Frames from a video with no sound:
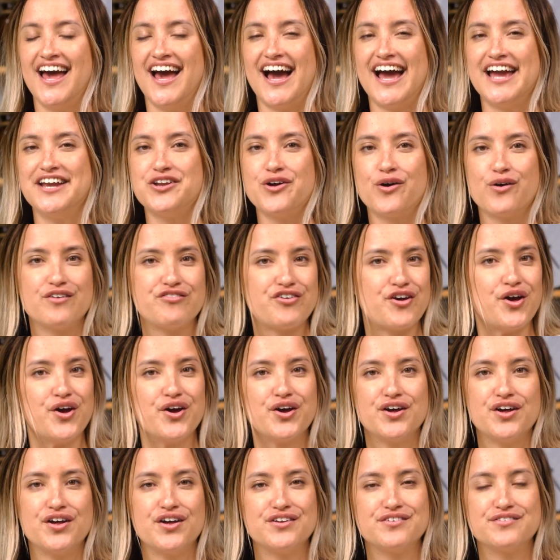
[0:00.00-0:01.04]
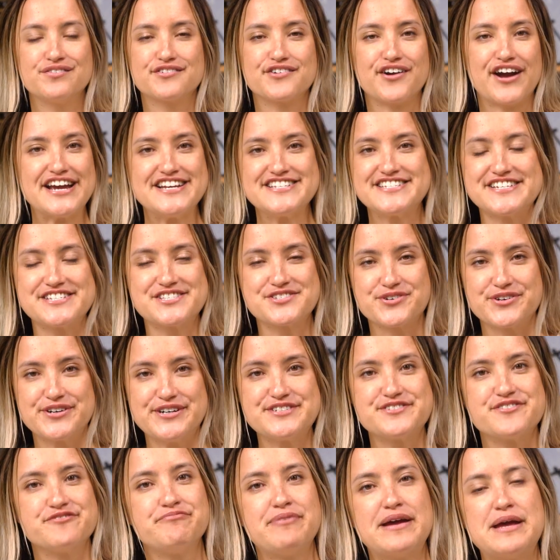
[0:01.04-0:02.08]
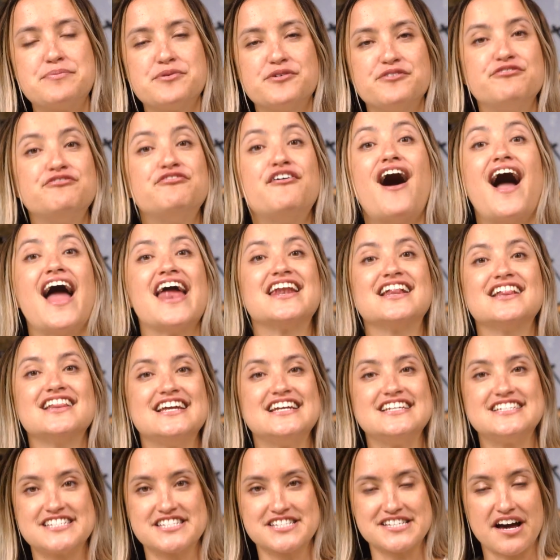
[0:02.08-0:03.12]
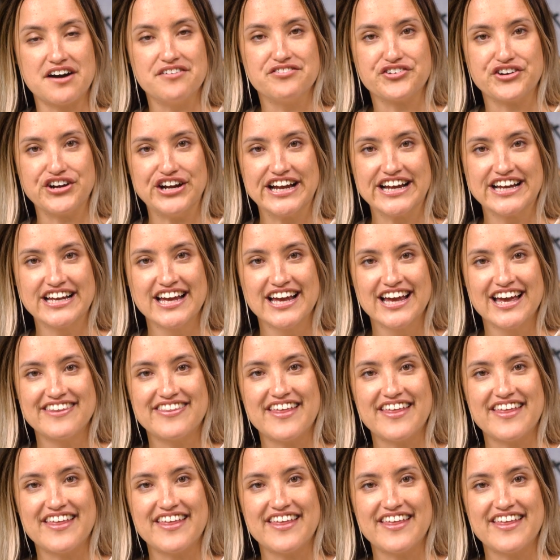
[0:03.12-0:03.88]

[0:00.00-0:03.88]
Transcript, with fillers: I know I've heard crazy stories of people finally discovering